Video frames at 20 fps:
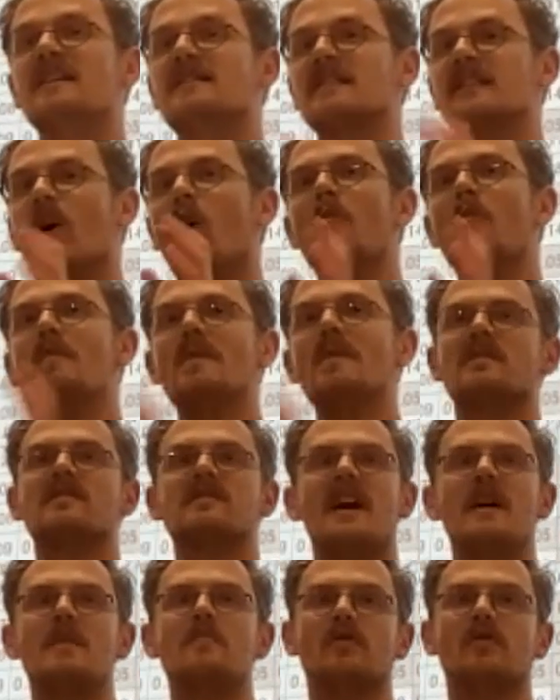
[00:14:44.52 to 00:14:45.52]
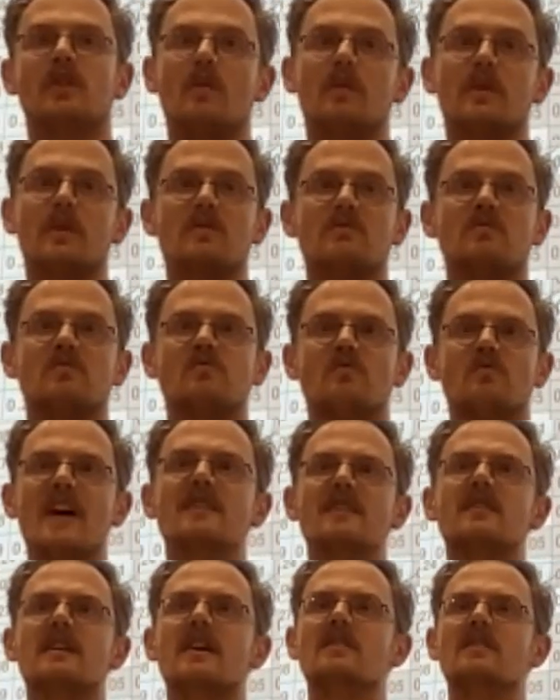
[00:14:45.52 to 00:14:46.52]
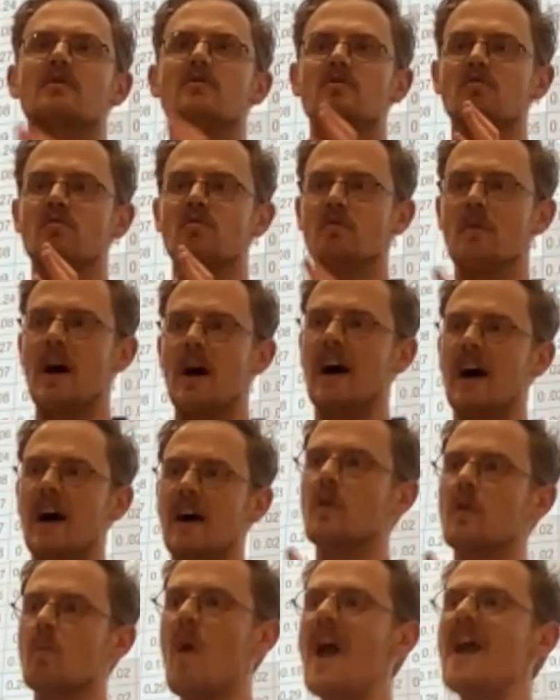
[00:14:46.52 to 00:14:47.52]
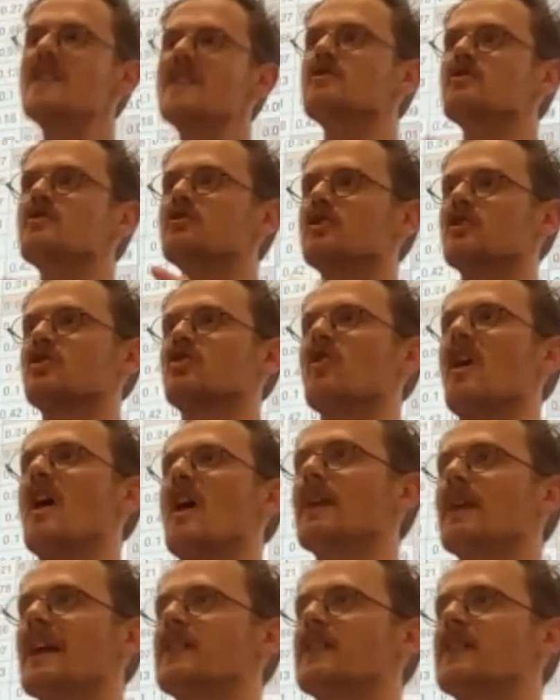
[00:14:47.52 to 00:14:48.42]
it's almost the same phenomenon, right? The way that you describe